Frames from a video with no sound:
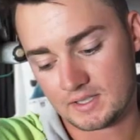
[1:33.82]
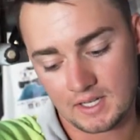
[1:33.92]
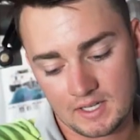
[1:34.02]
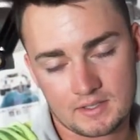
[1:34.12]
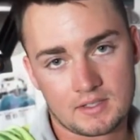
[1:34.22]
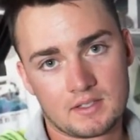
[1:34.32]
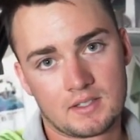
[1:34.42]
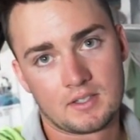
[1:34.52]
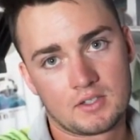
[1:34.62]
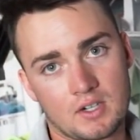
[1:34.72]
Dad's
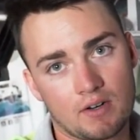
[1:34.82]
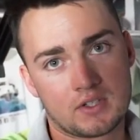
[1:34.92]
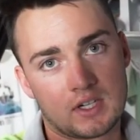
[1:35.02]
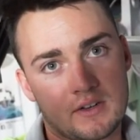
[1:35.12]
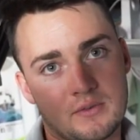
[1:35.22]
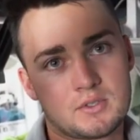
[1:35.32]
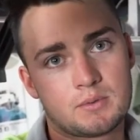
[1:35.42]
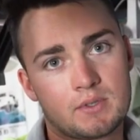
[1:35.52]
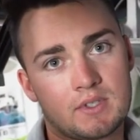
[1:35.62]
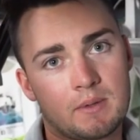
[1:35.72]
drive shaft,
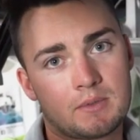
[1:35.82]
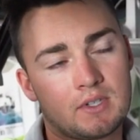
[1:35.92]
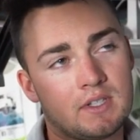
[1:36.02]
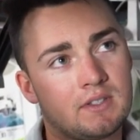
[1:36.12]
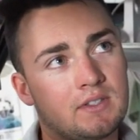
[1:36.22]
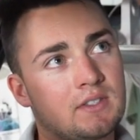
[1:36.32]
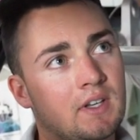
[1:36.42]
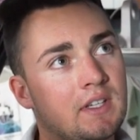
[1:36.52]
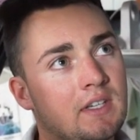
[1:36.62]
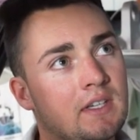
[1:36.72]
which was up to his
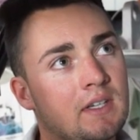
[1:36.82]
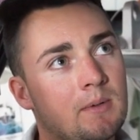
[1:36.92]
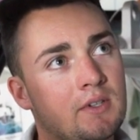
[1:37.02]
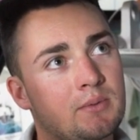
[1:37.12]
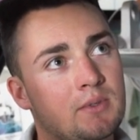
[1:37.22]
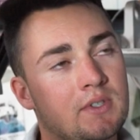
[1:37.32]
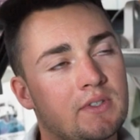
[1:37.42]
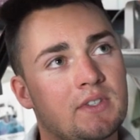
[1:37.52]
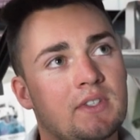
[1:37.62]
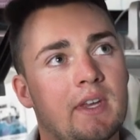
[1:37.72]
Celica gearbox,
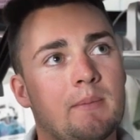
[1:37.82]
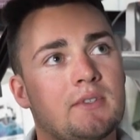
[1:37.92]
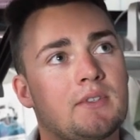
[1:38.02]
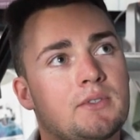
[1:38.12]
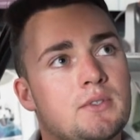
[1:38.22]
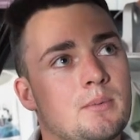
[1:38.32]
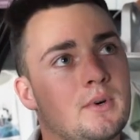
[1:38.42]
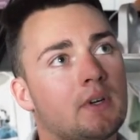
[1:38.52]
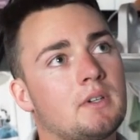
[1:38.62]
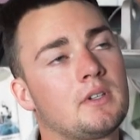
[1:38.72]
same as the
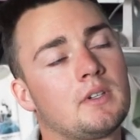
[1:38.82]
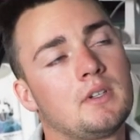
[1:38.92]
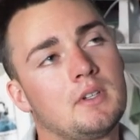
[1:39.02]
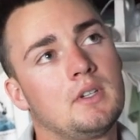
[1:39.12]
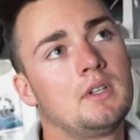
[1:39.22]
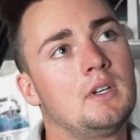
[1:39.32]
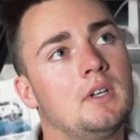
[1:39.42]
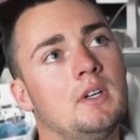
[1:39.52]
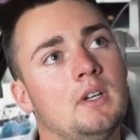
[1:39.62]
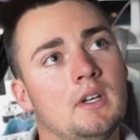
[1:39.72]
Supra.
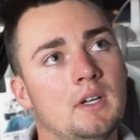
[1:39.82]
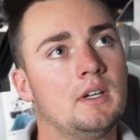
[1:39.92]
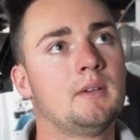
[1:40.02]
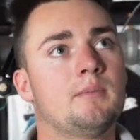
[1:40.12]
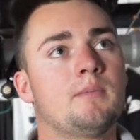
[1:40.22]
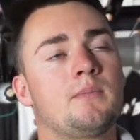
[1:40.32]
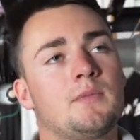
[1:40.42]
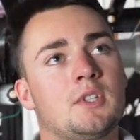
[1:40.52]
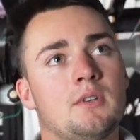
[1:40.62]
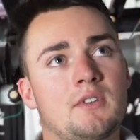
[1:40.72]
Um,
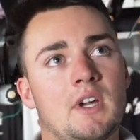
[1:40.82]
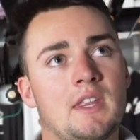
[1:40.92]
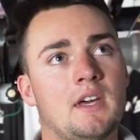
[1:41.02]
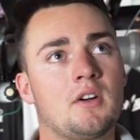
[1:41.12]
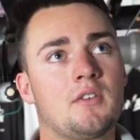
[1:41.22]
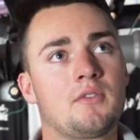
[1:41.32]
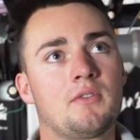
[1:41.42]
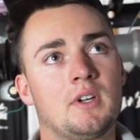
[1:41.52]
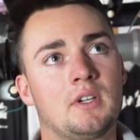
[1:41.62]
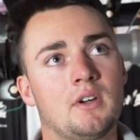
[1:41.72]
so we've cut that
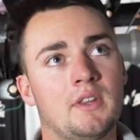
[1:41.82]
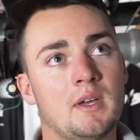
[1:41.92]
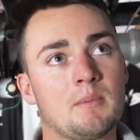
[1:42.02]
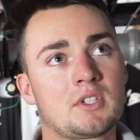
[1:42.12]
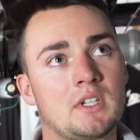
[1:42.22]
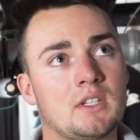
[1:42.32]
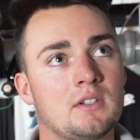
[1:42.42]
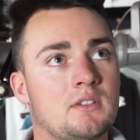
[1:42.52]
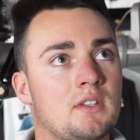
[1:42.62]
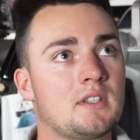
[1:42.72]
off and got that machined
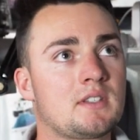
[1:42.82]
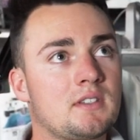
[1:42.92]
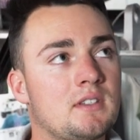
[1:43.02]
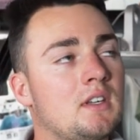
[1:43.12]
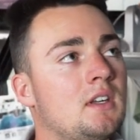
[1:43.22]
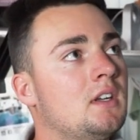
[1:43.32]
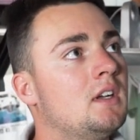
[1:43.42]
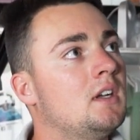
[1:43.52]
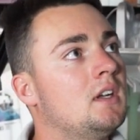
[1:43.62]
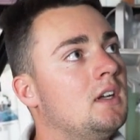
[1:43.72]
onto this.
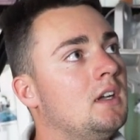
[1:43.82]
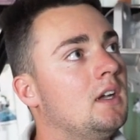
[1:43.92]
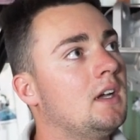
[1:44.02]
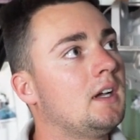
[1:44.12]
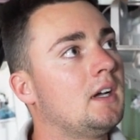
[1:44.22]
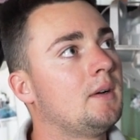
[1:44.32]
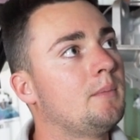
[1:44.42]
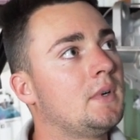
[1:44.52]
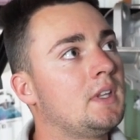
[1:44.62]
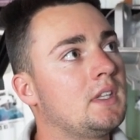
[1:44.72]

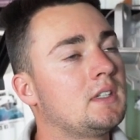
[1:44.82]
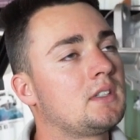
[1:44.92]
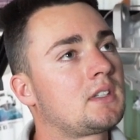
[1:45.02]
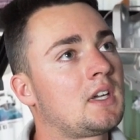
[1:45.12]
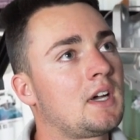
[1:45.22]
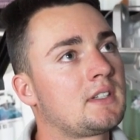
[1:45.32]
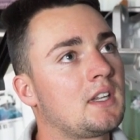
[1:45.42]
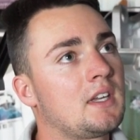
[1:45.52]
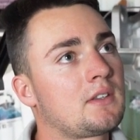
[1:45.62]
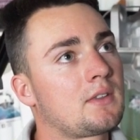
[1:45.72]
Um, and then cut to
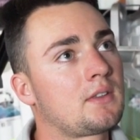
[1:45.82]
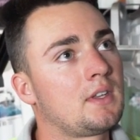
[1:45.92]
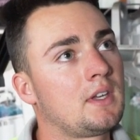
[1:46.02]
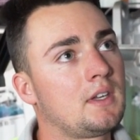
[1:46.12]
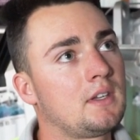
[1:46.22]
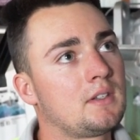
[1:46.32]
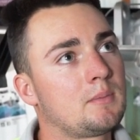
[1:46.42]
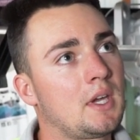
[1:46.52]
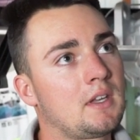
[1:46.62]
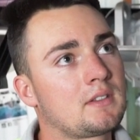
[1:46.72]
length
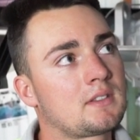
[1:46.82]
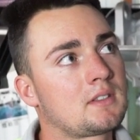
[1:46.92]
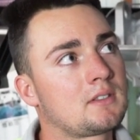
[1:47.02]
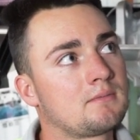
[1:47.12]
and balanced.